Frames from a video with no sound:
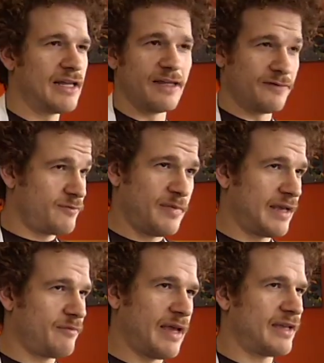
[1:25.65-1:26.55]
love
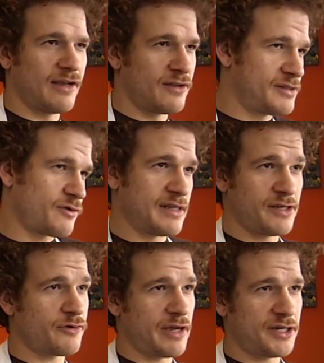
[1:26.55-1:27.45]
making all these crazy
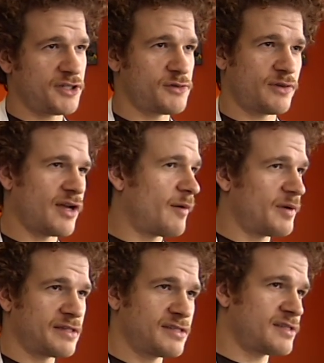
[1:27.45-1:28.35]
creations with
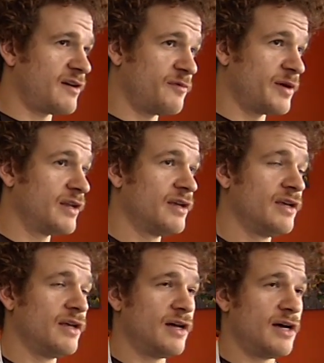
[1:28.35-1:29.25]
toppings and stuff, but
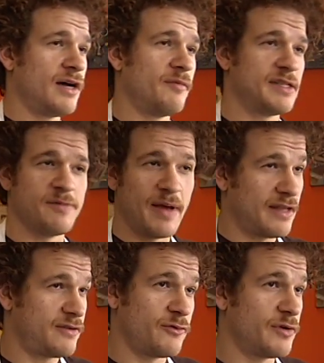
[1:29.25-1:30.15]
it's
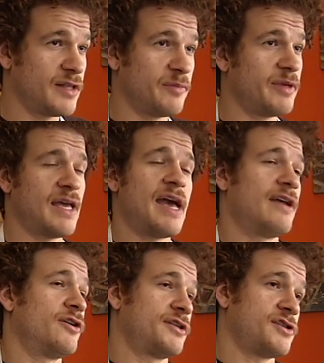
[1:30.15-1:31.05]
meant to really be had
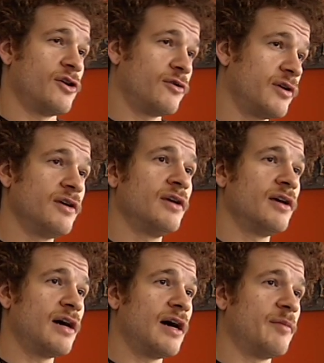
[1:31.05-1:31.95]
on its own,
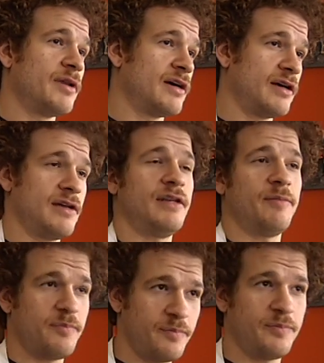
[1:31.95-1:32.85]
in a
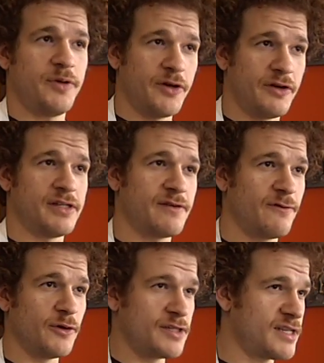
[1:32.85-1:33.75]
purist
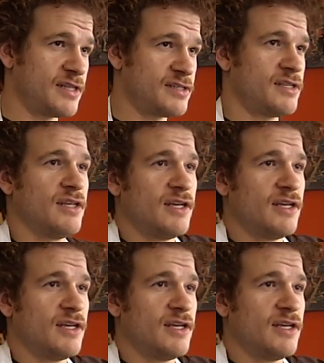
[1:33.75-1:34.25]
foodie sense.